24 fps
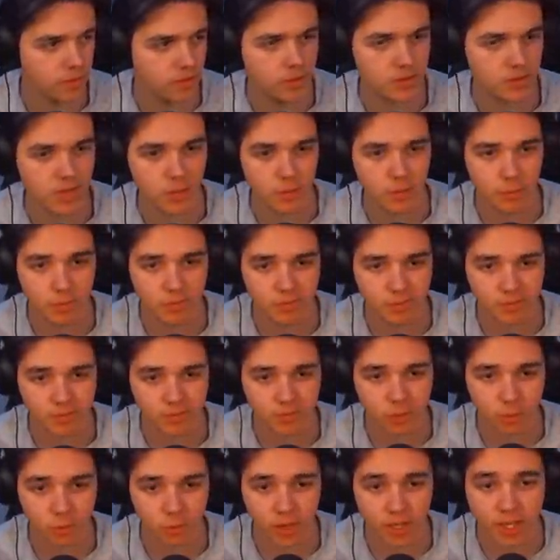Stay with me for
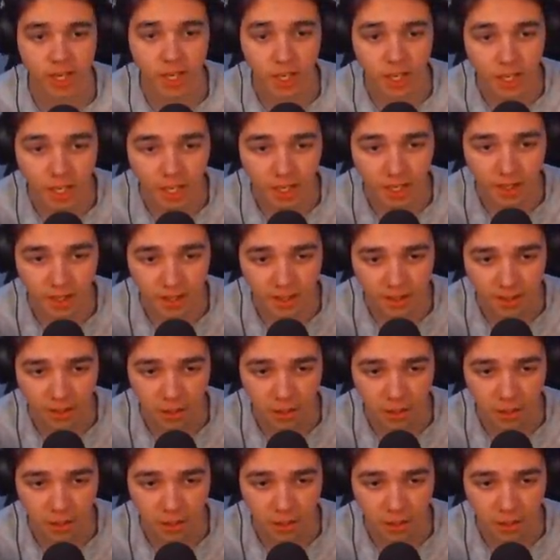free.